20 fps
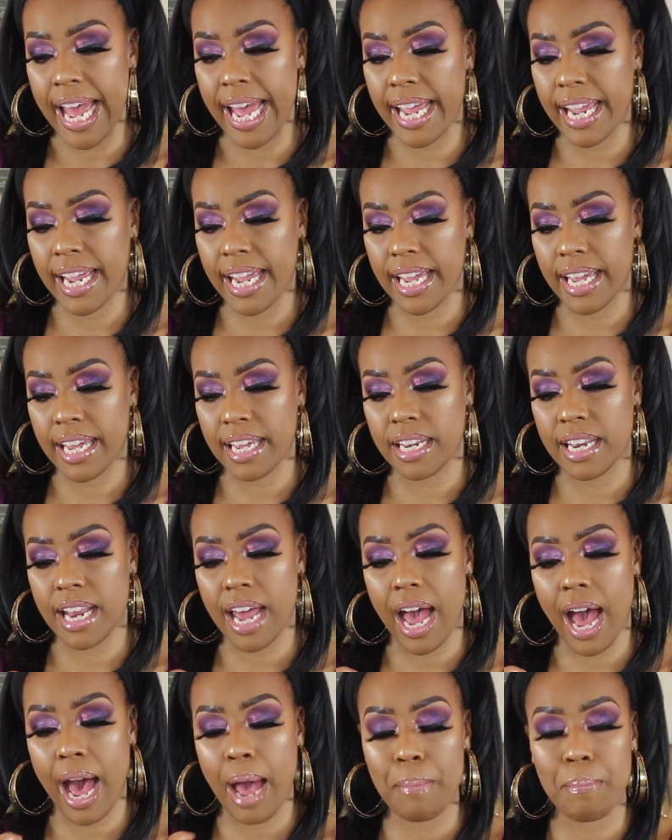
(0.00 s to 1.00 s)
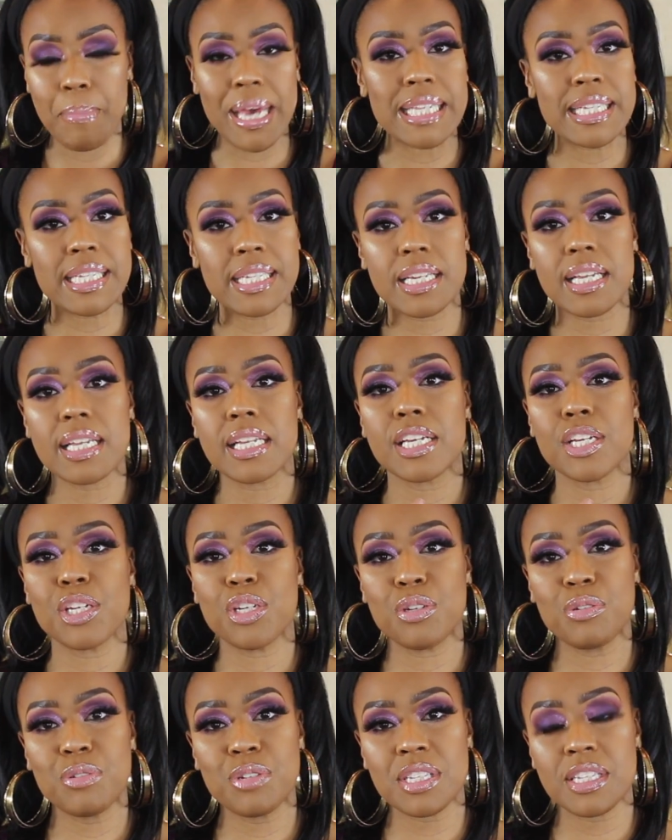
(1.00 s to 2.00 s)
and I basically
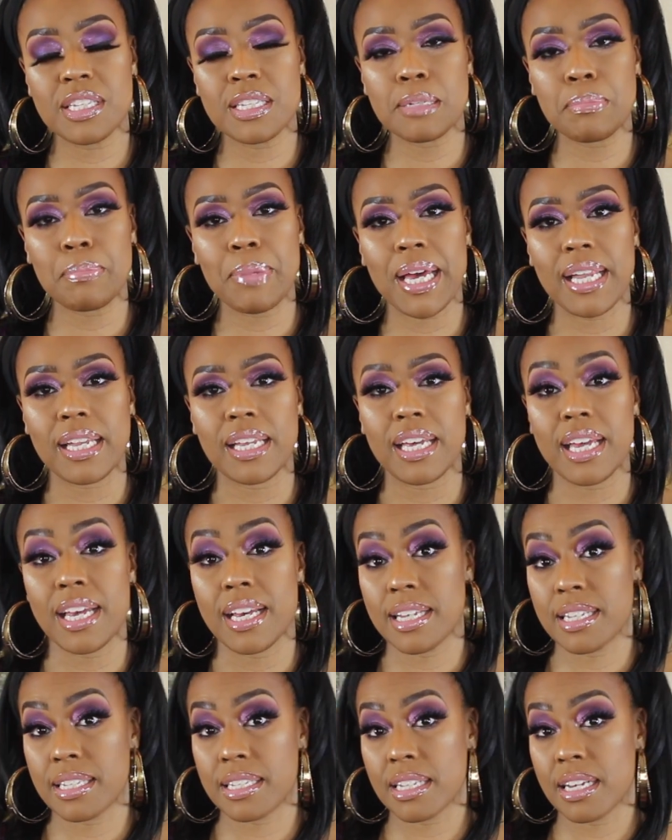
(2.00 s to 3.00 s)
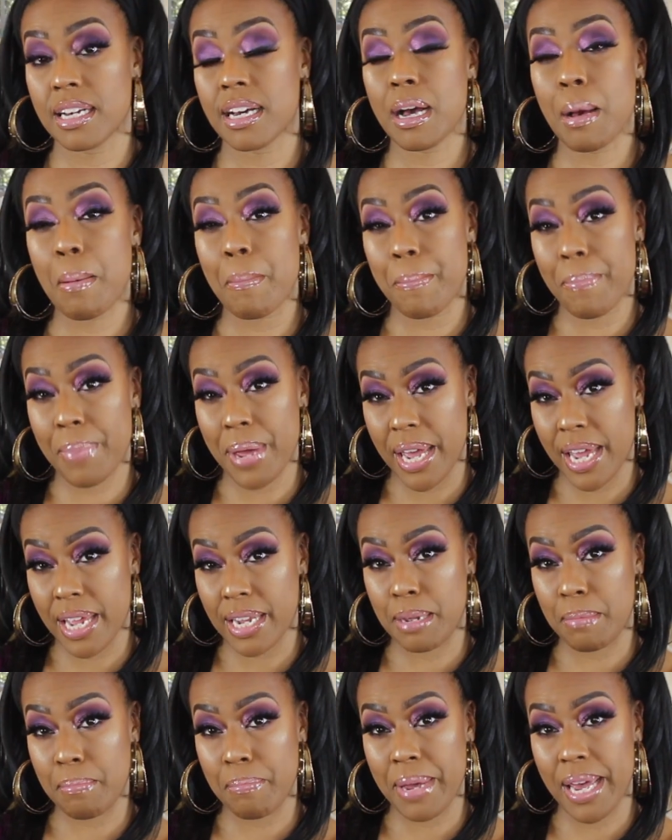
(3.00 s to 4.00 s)
use this palette as a
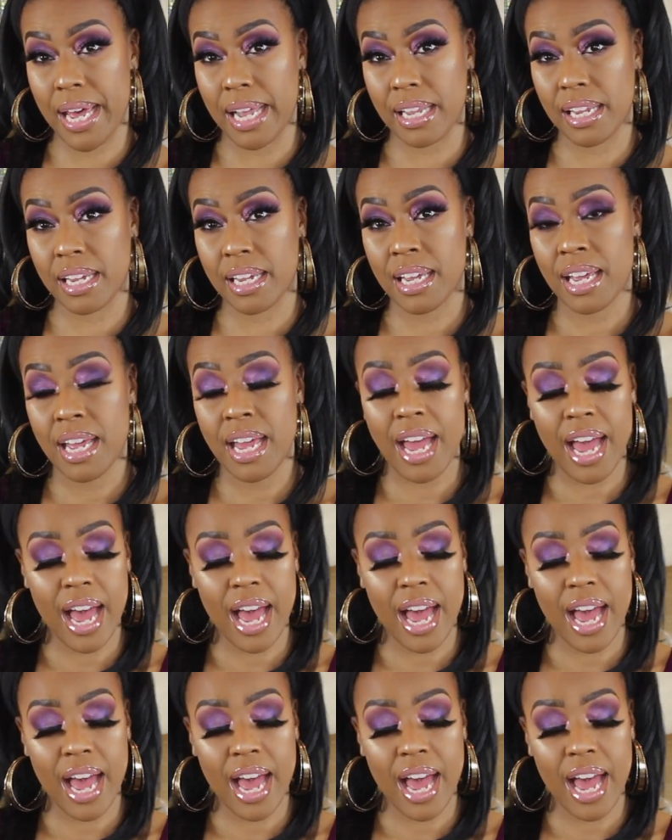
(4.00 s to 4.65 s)
companion palette